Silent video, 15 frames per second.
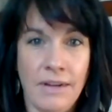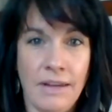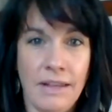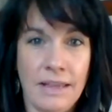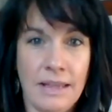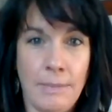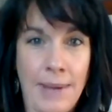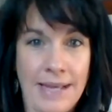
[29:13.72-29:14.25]

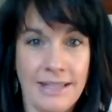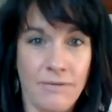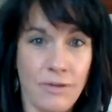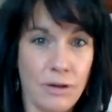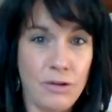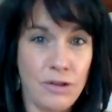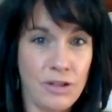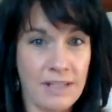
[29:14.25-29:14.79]
the best
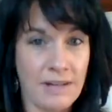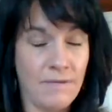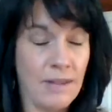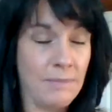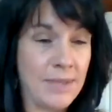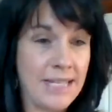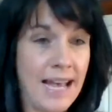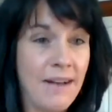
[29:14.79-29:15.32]
versions of
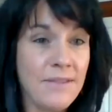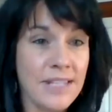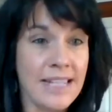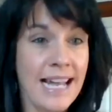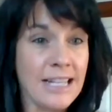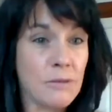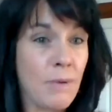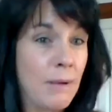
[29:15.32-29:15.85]
themselves. And
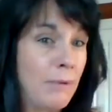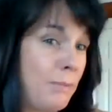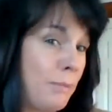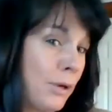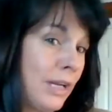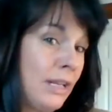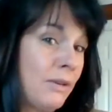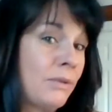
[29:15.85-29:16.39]
that's why we
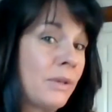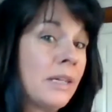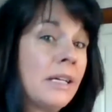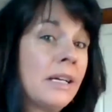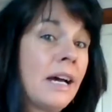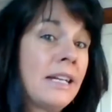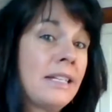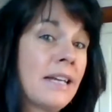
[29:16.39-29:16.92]
bring you
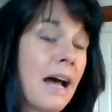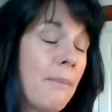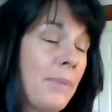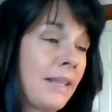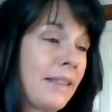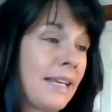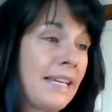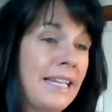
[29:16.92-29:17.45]
a
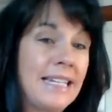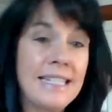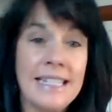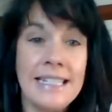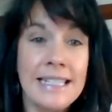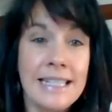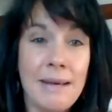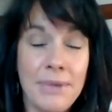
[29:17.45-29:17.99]
topic that
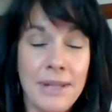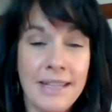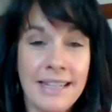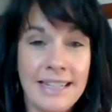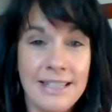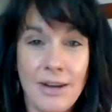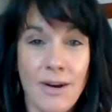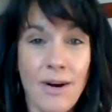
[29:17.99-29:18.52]
isn't something
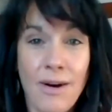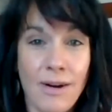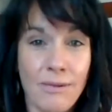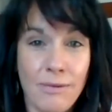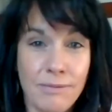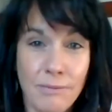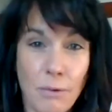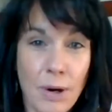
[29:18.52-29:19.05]
that's
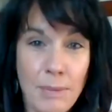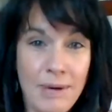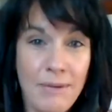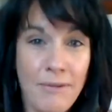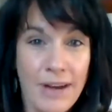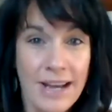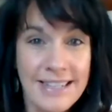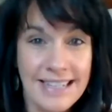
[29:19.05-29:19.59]
all warm and
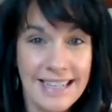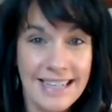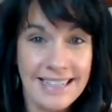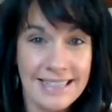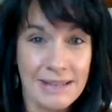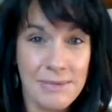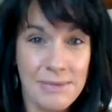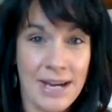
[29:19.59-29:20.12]
fuzzy
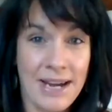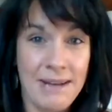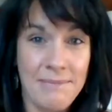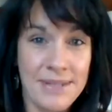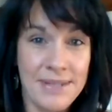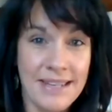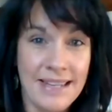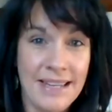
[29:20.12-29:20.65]

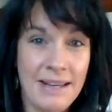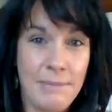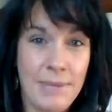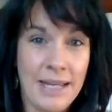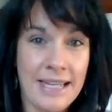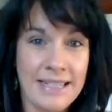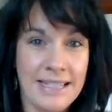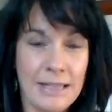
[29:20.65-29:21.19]
sometimes,
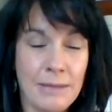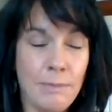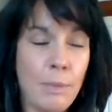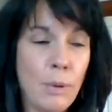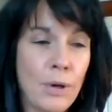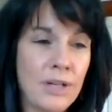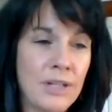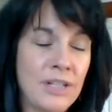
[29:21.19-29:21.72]
because it's
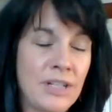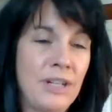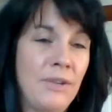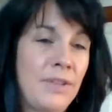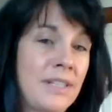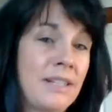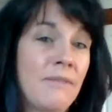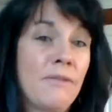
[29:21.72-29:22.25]
important to know
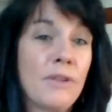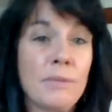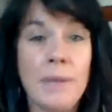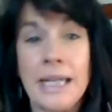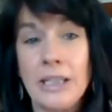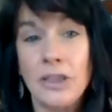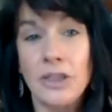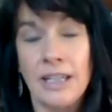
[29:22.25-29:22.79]
this
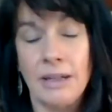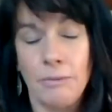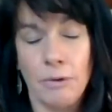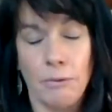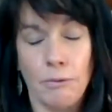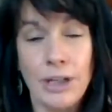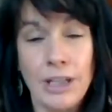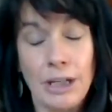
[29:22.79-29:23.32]
information. And
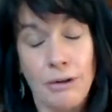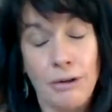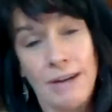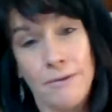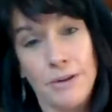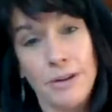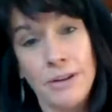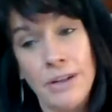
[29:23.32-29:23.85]
we're really
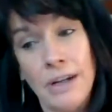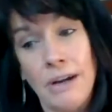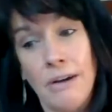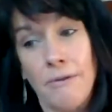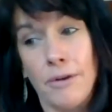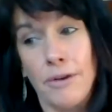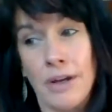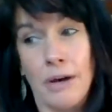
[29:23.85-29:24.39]
grateful
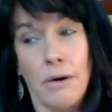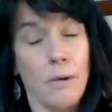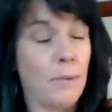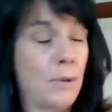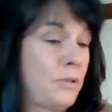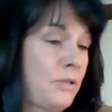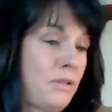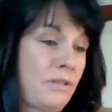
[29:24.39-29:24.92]
for the
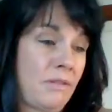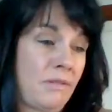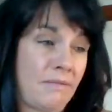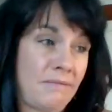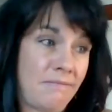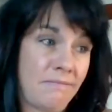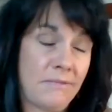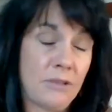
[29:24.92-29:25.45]
almost,
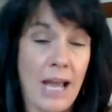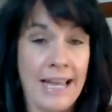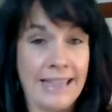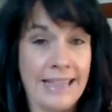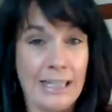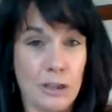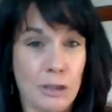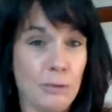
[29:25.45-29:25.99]
I
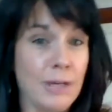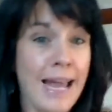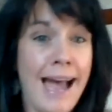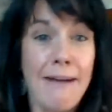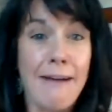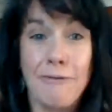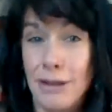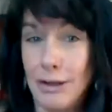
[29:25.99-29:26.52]
think,
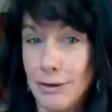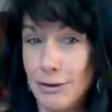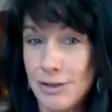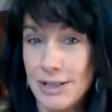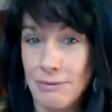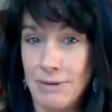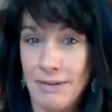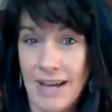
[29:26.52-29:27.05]
2.5 years
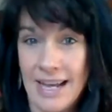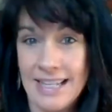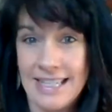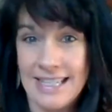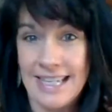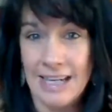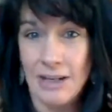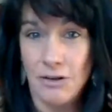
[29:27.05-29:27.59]
that we've had
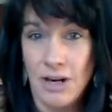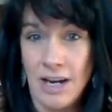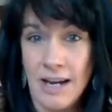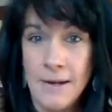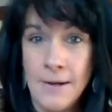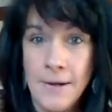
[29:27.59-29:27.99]
Sandra